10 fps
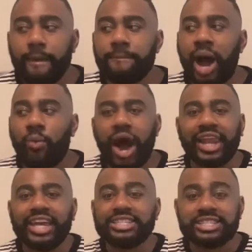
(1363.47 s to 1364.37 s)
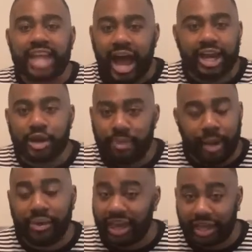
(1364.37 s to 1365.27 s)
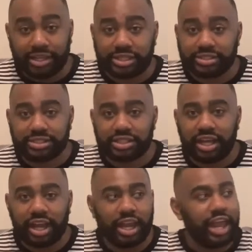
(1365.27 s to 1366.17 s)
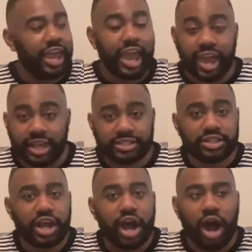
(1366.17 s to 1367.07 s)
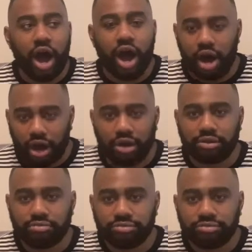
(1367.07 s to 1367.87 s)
My wallet is not in my pants at all.